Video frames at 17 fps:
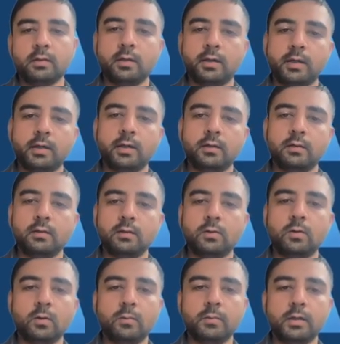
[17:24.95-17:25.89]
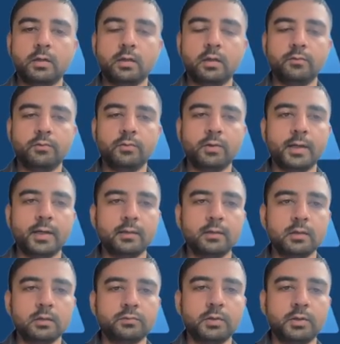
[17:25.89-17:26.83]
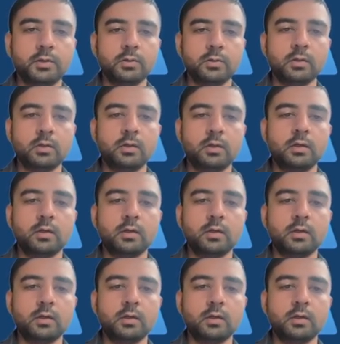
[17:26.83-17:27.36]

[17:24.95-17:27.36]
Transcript: and comment if you like this video.